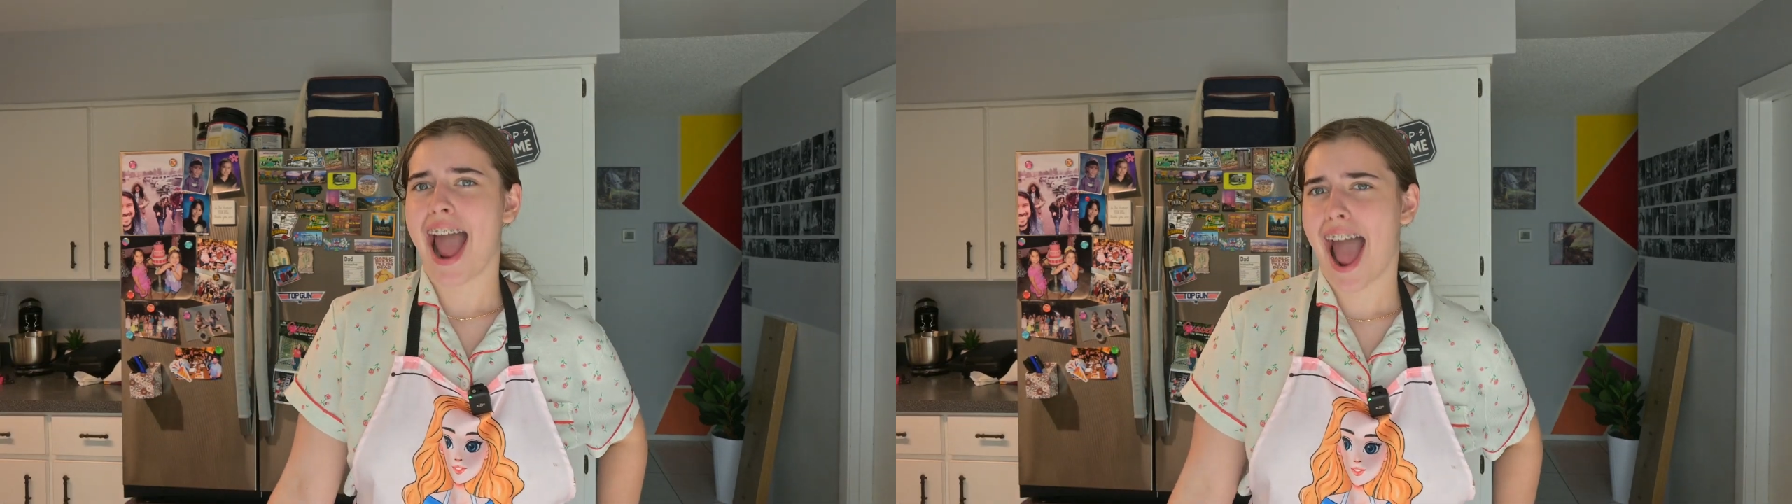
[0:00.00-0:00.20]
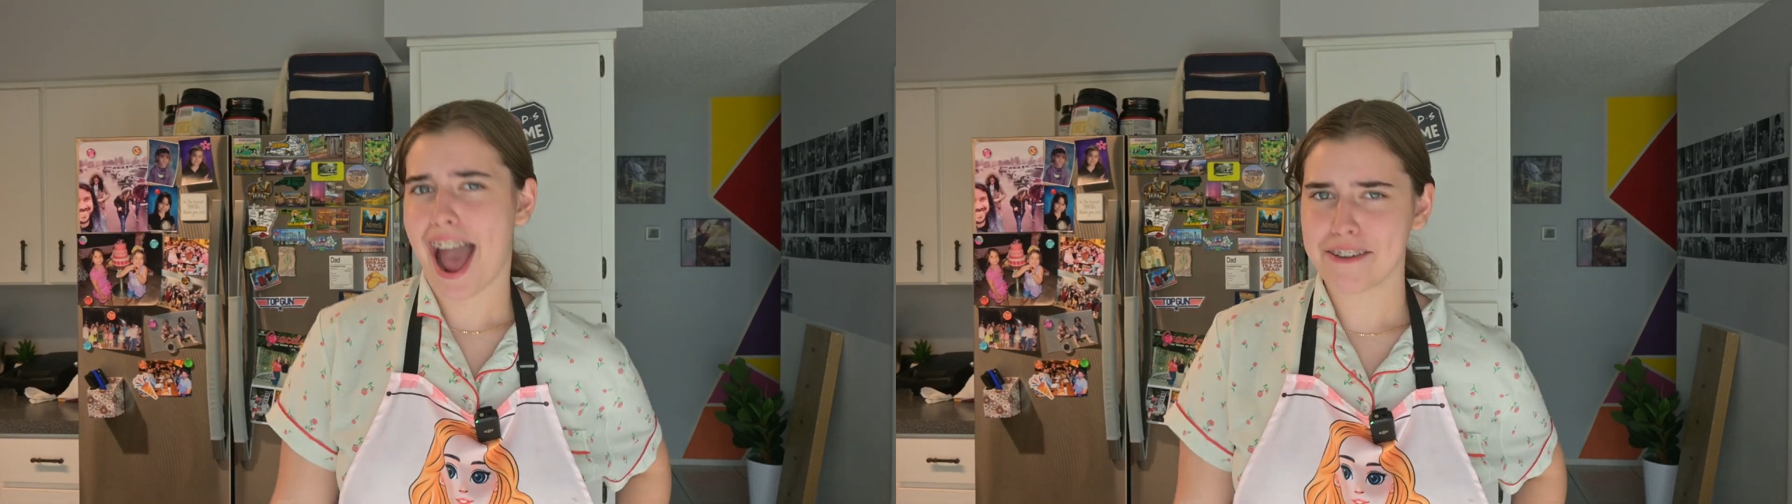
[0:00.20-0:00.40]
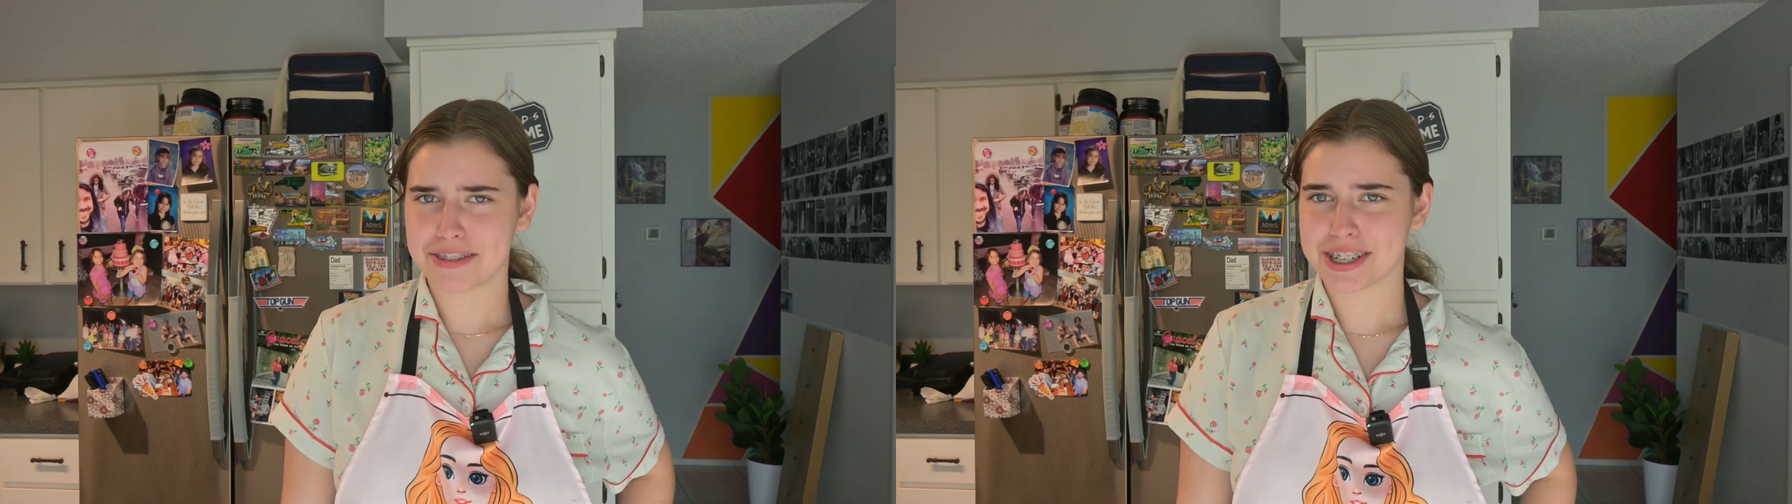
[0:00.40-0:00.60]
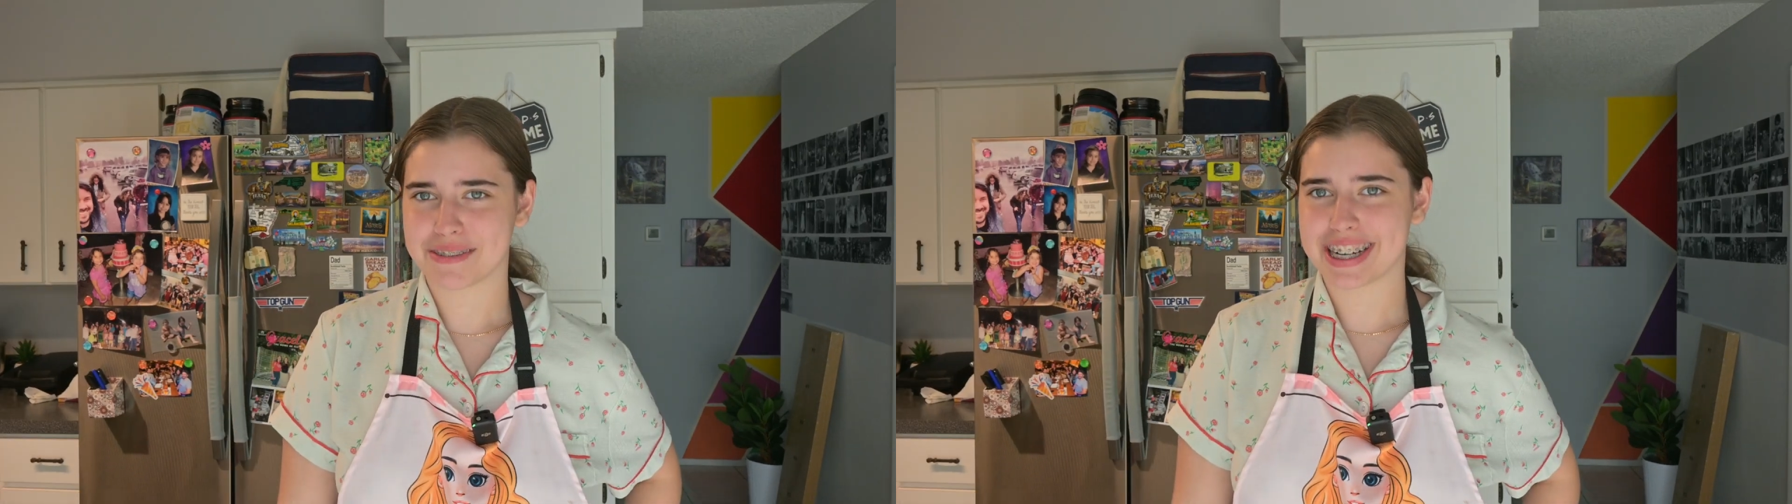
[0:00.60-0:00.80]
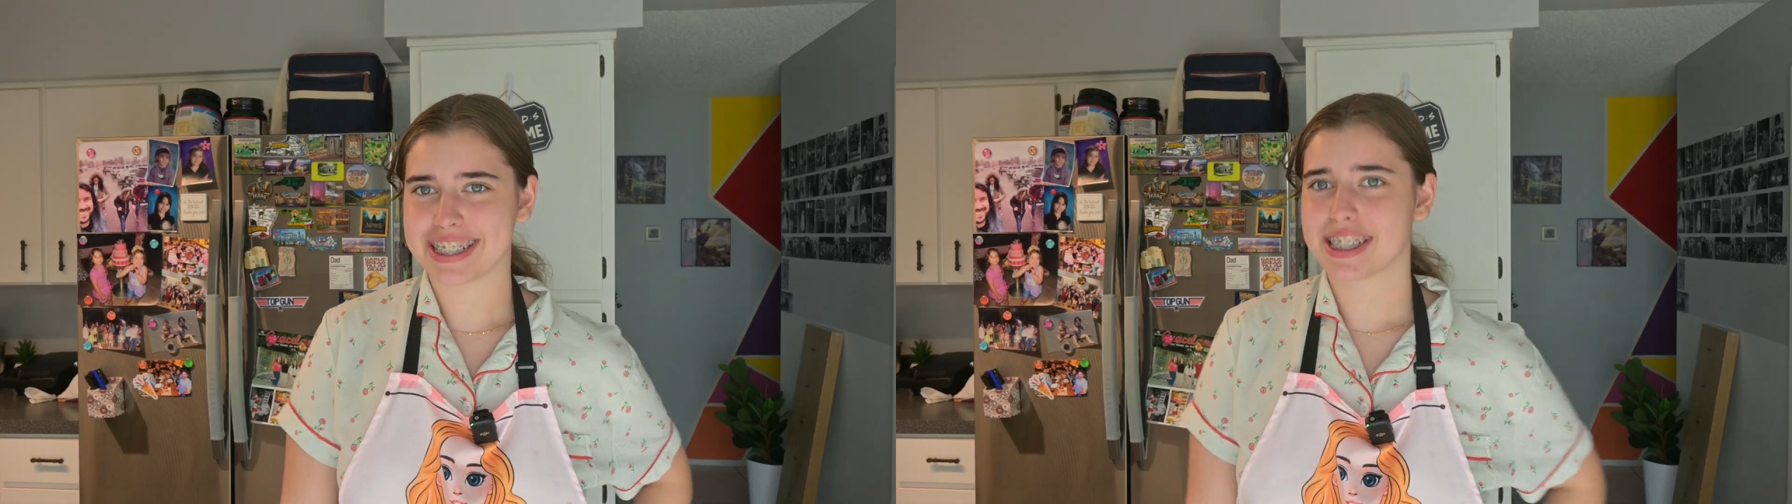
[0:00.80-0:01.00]

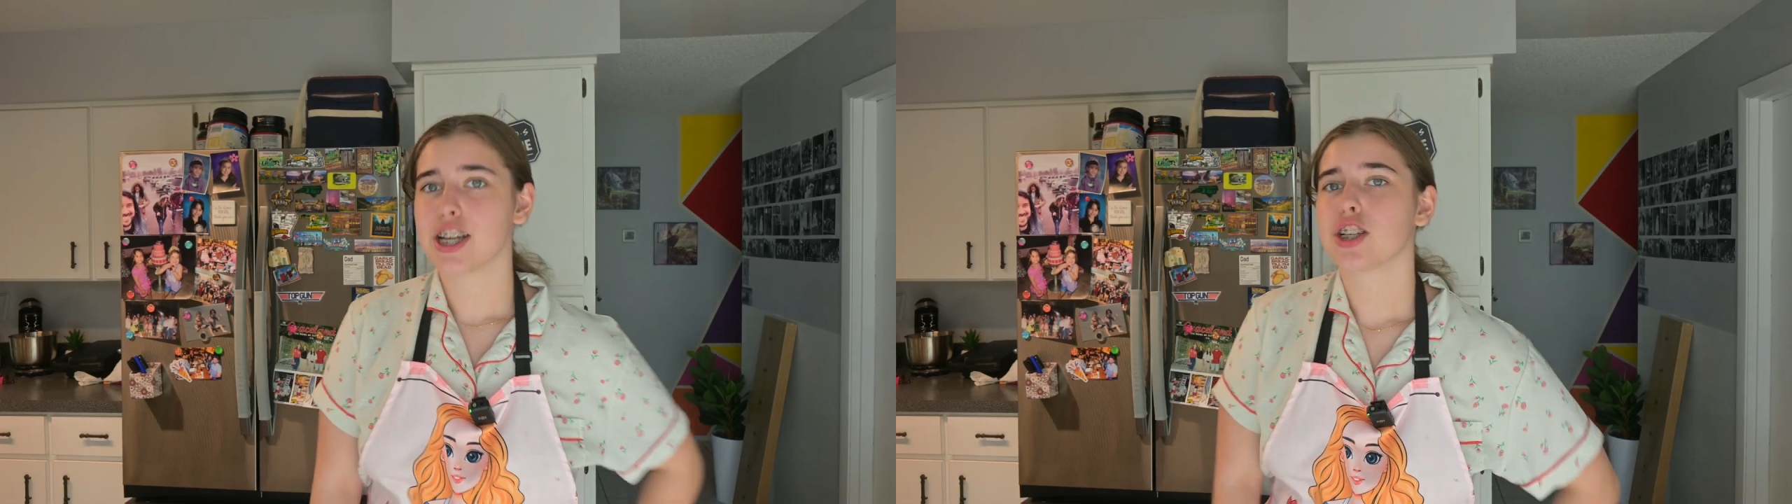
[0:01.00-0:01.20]
afterwards.